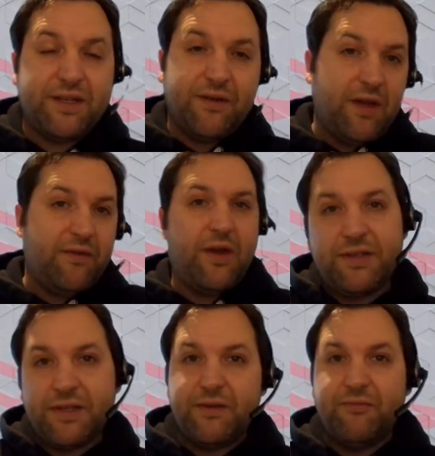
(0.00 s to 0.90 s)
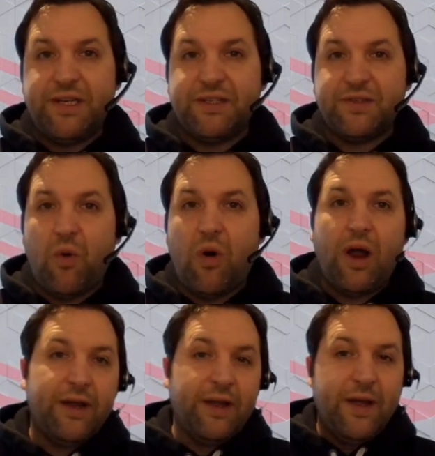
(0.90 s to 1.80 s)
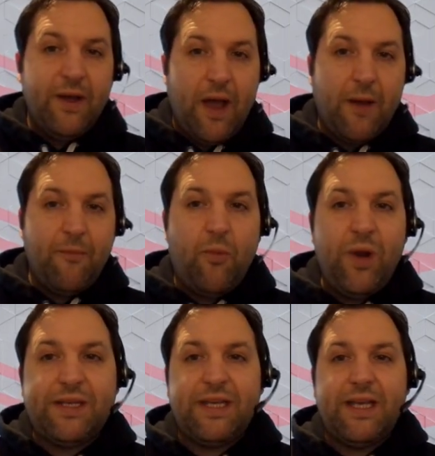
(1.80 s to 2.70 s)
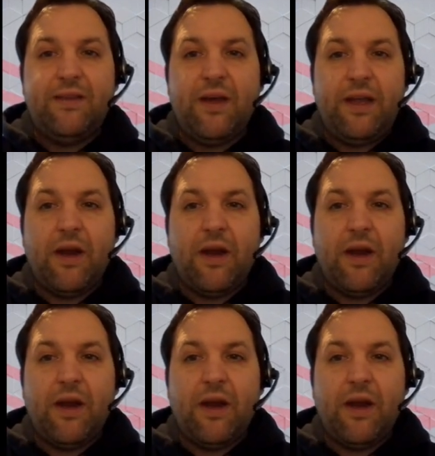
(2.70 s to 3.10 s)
So those are the reasons why we see that,